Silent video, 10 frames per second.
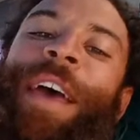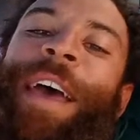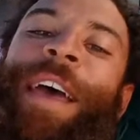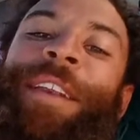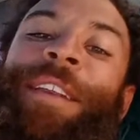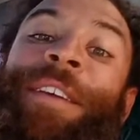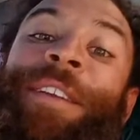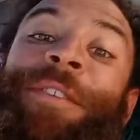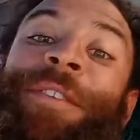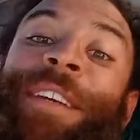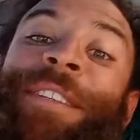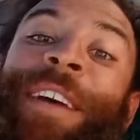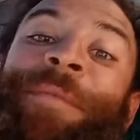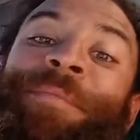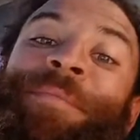and until next
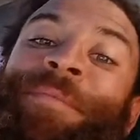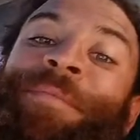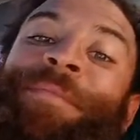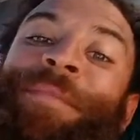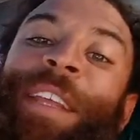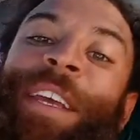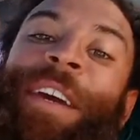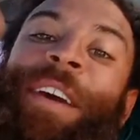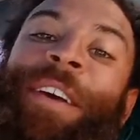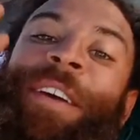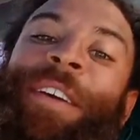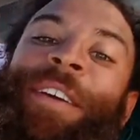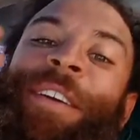time, take care.